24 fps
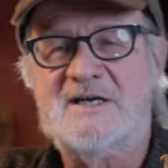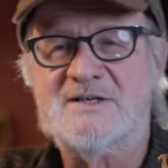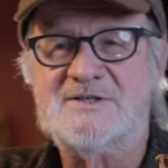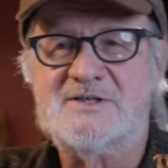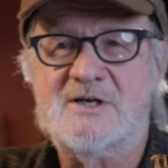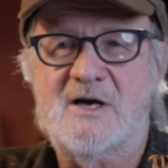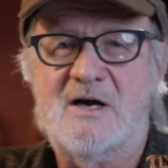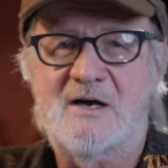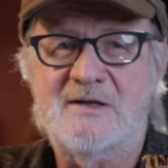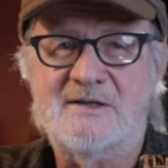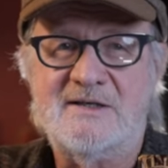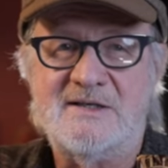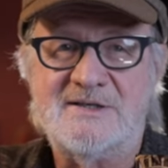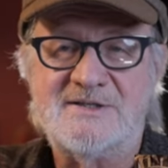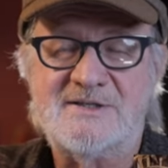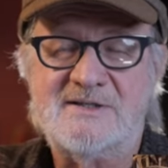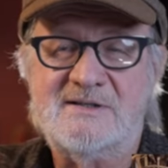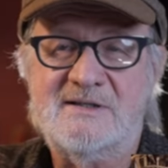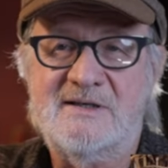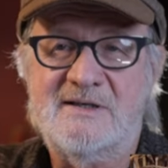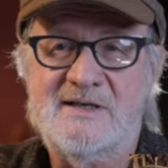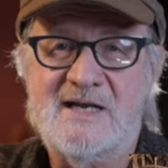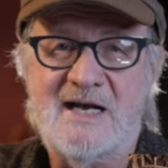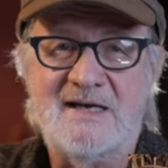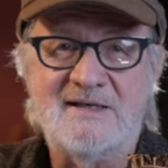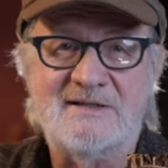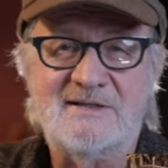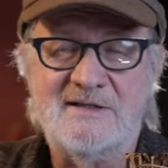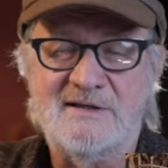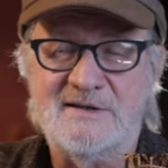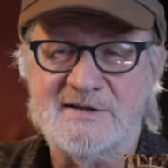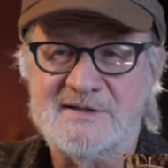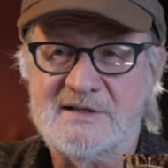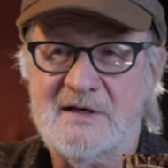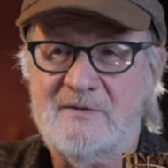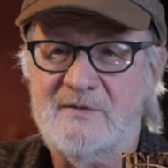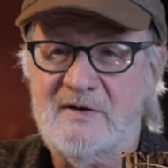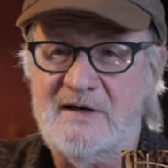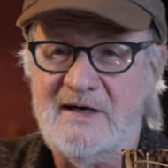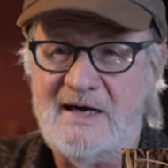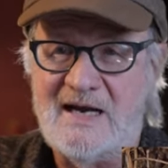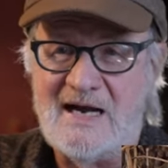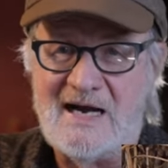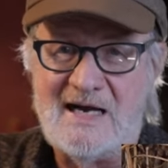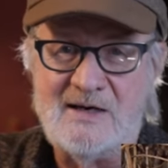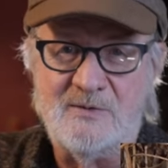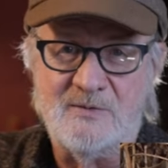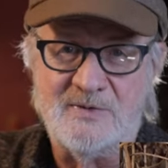I saw this in
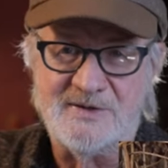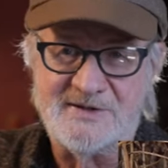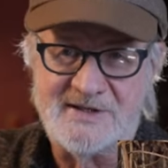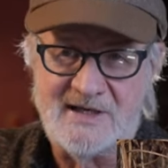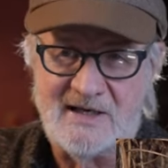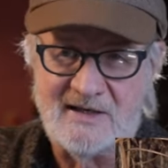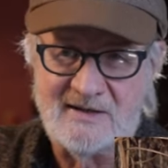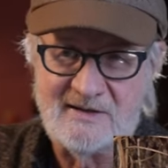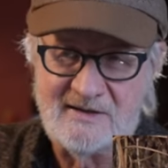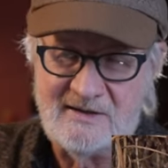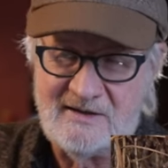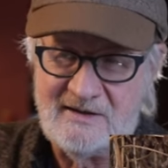1979 was at